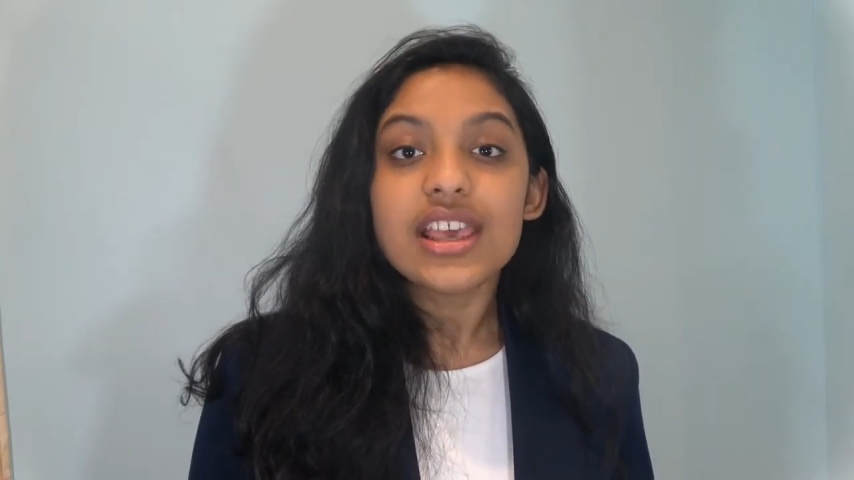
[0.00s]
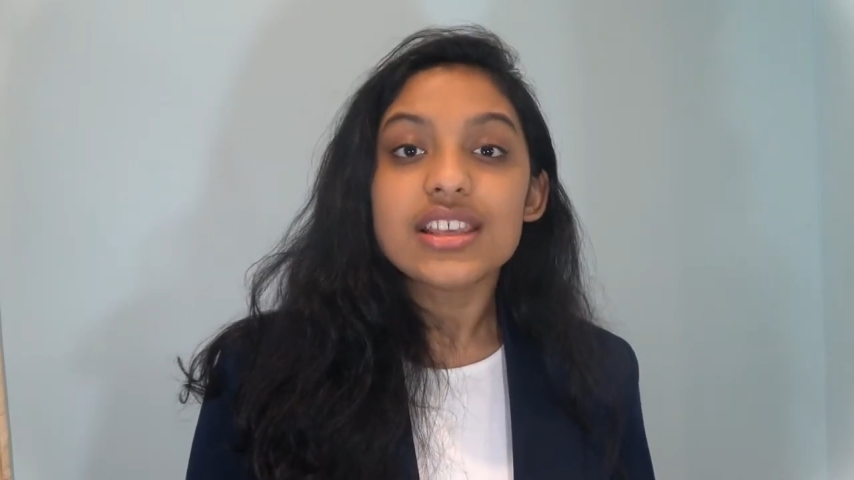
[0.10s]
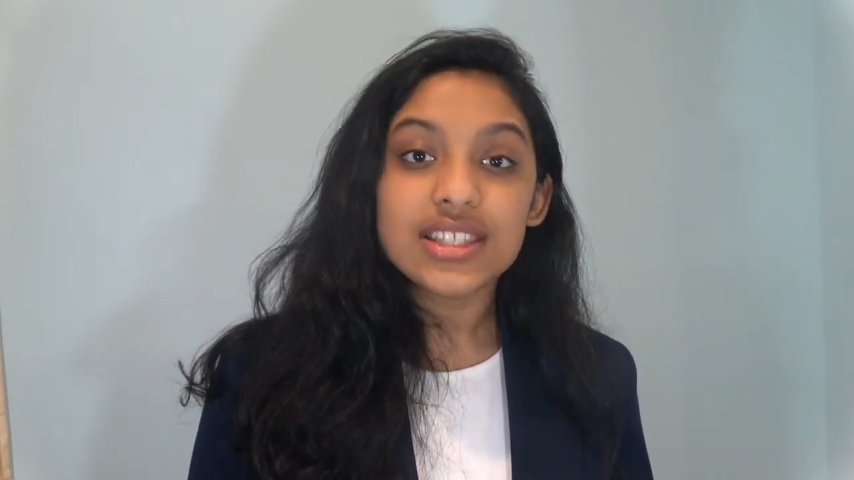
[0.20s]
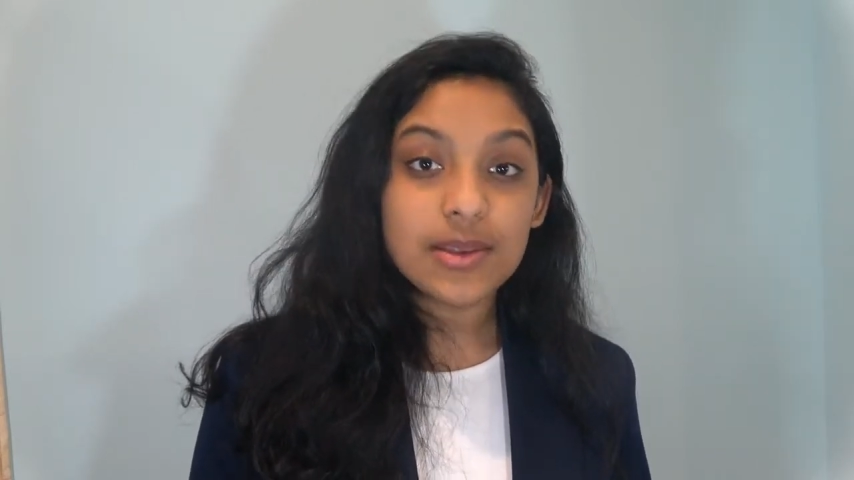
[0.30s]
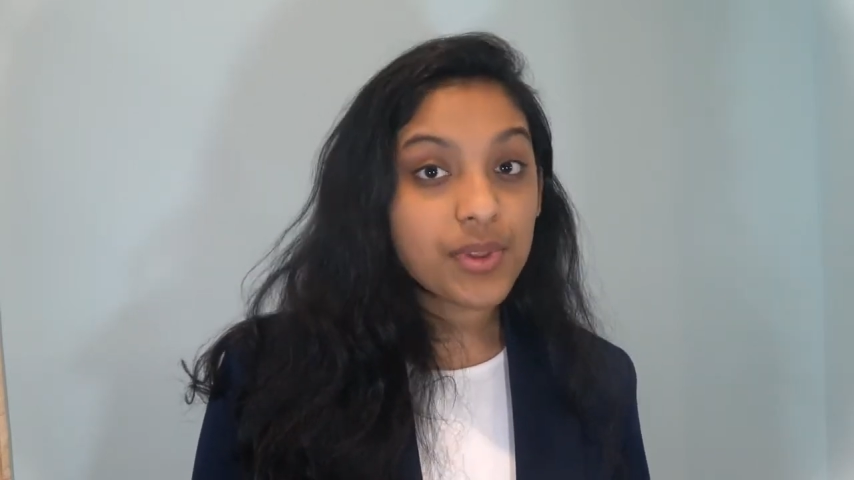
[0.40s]

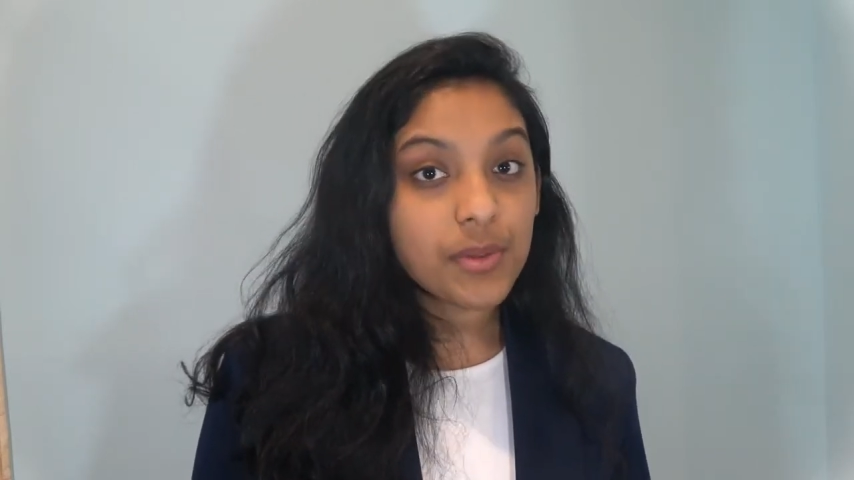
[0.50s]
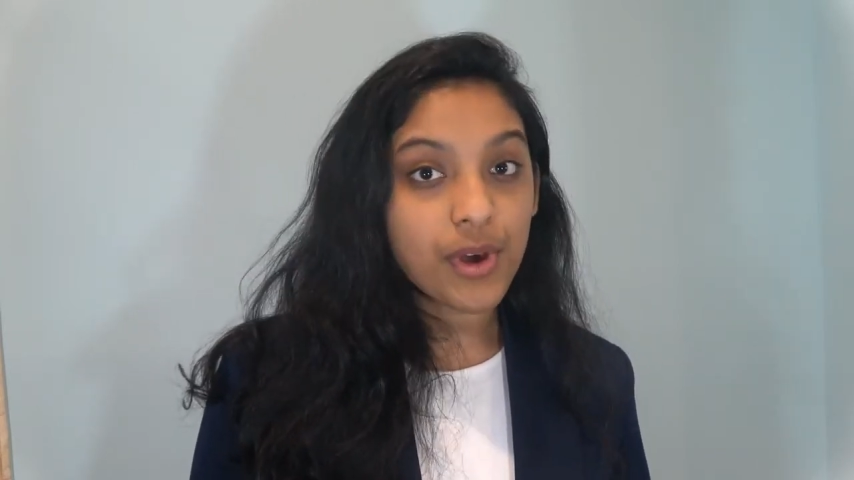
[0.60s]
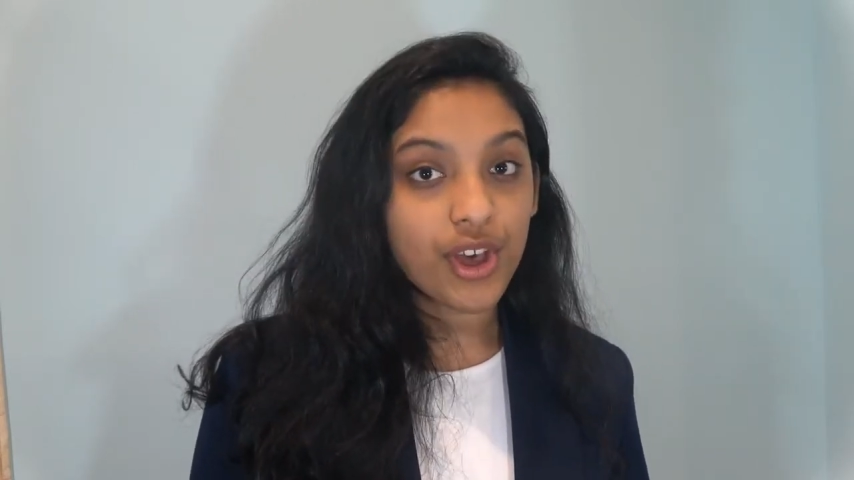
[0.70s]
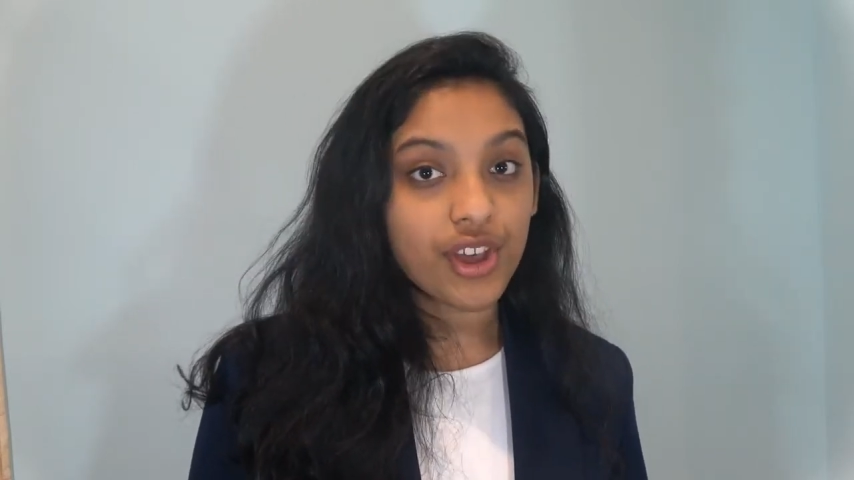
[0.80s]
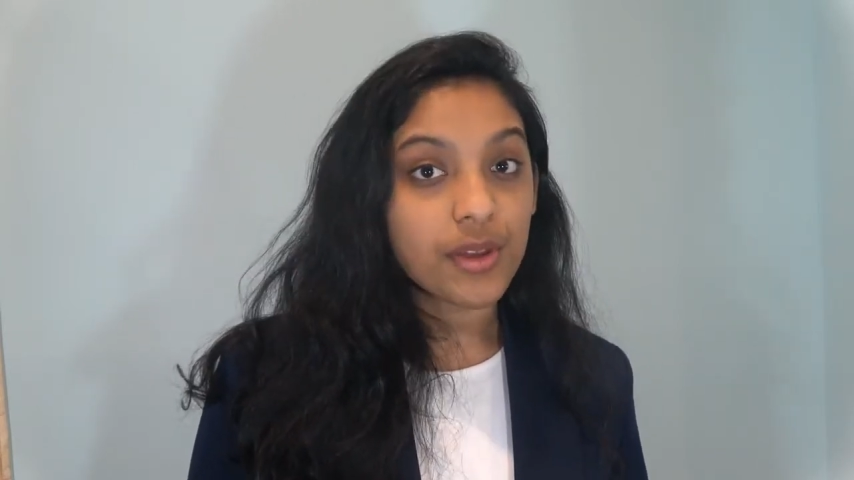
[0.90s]
Simply
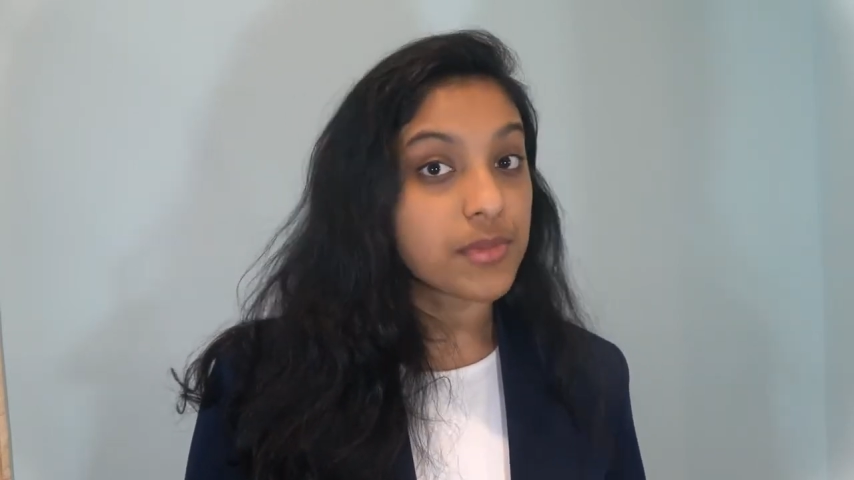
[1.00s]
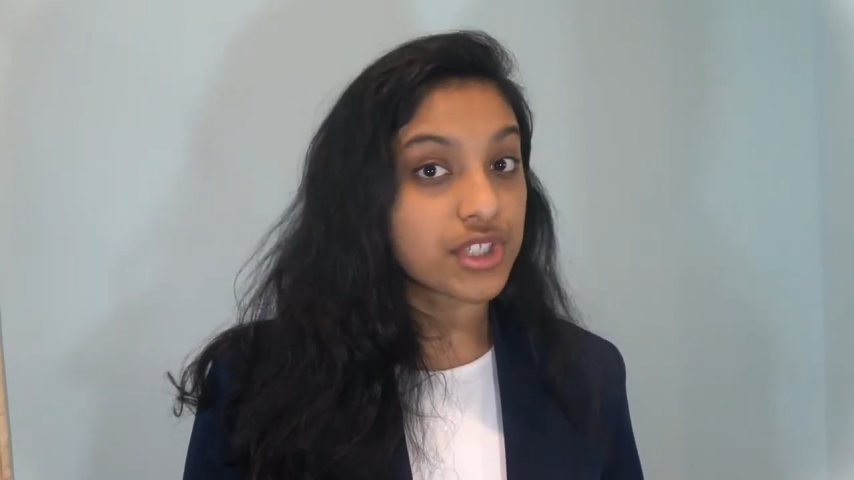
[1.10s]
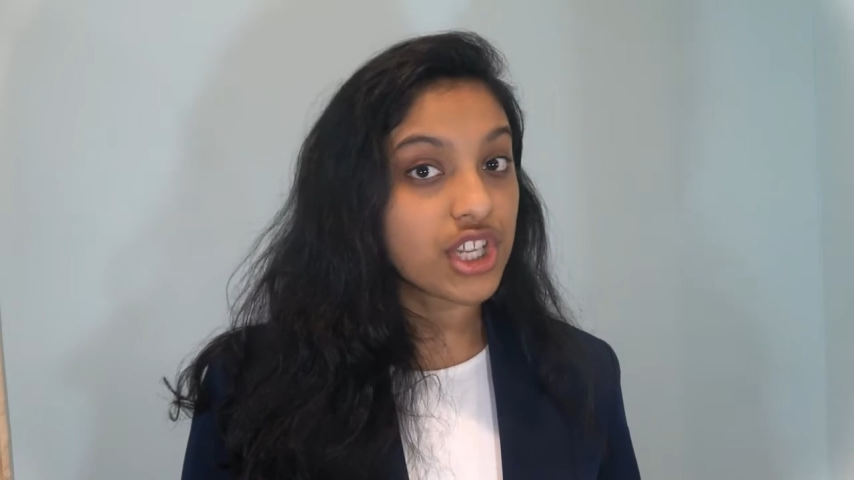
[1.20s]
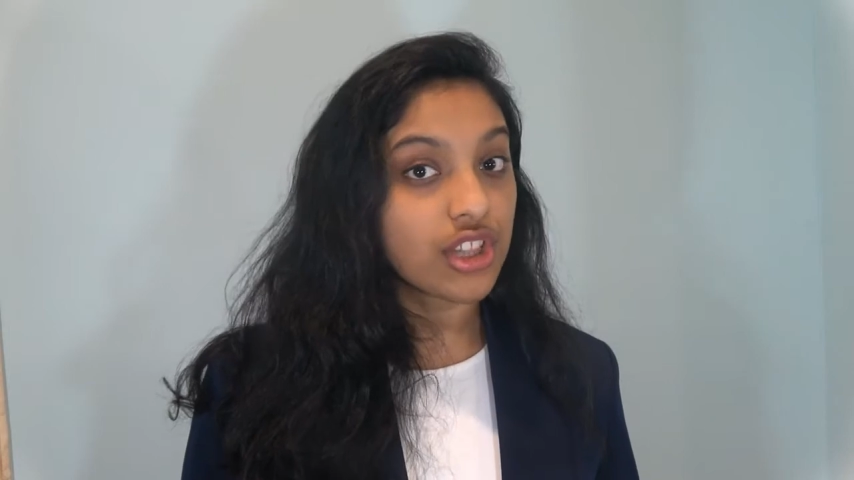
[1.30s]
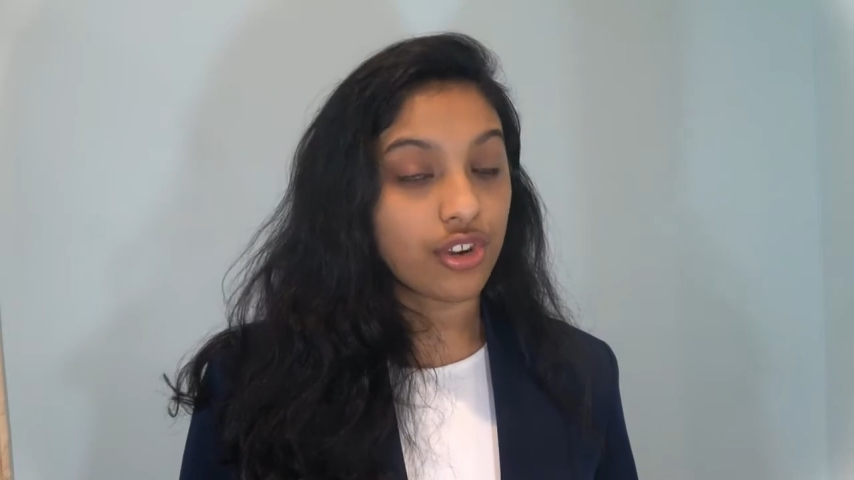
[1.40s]
put, machine